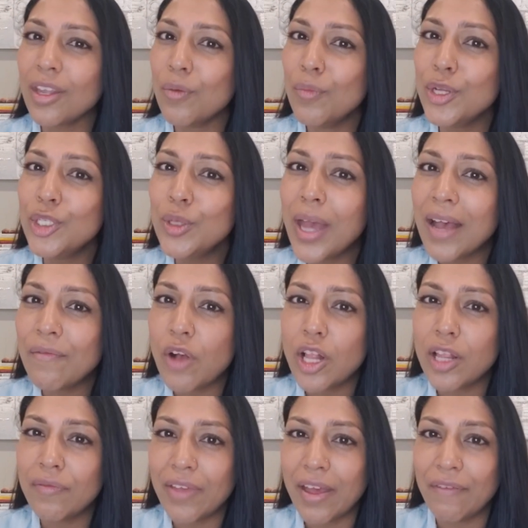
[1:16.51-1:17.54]
Once you have
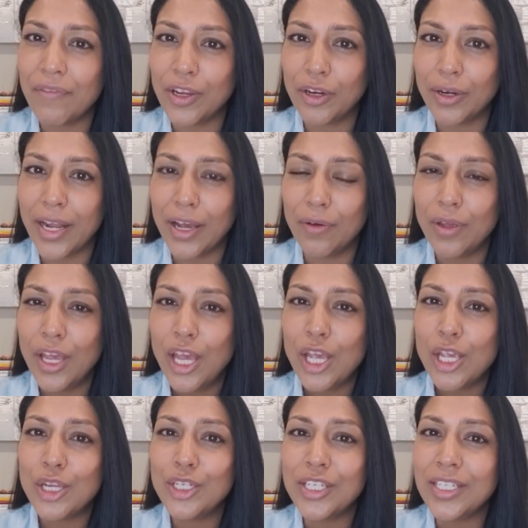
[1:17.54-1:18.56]
all of that figured out,
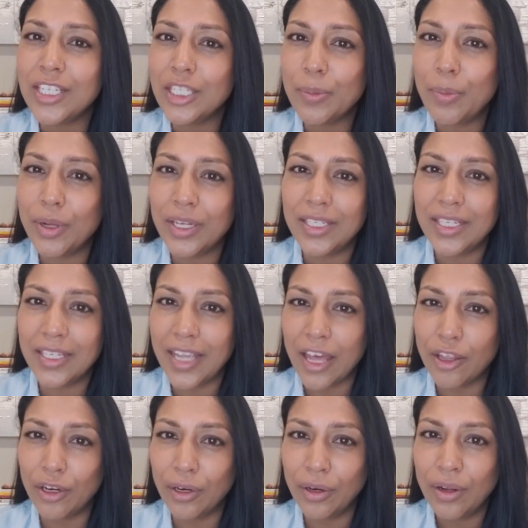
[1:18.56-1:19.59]
you just need to put it
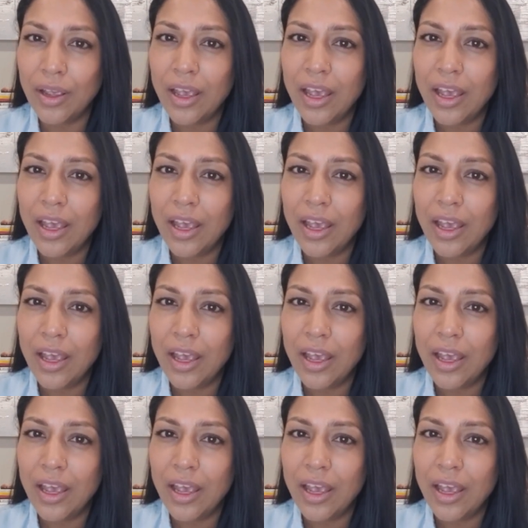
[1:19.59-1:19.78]
together.